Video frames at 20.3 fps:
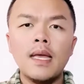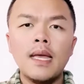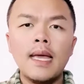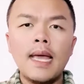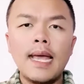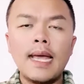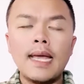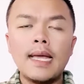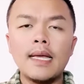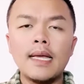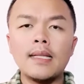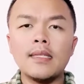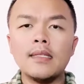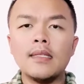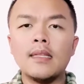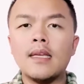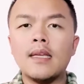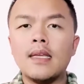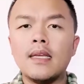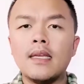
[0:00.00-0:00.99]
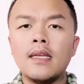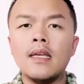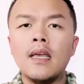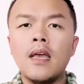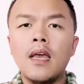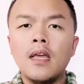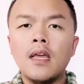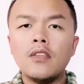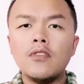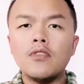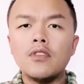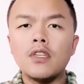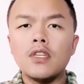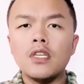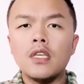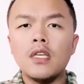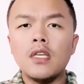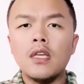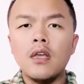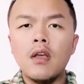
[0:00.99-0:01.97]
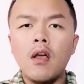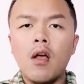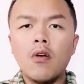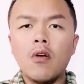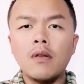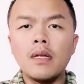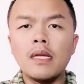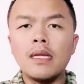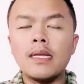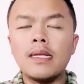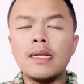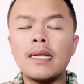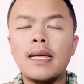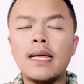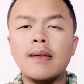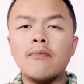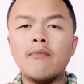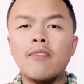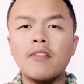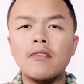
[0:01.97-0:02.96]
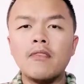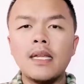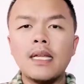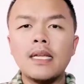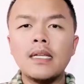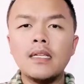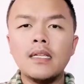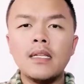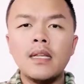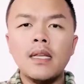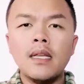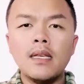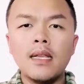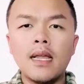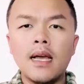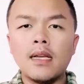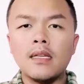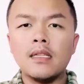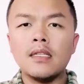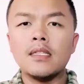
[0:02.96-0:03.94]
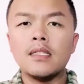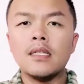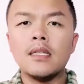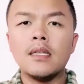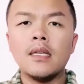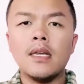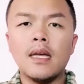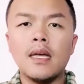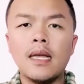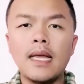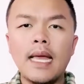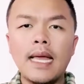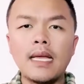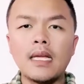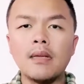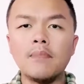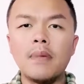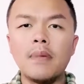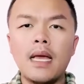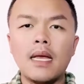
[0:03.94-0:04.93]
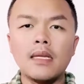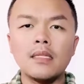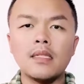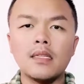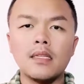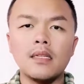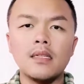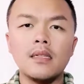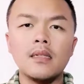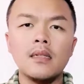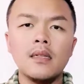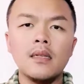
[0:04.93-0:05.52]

and they usually are in a very nice hanging basket.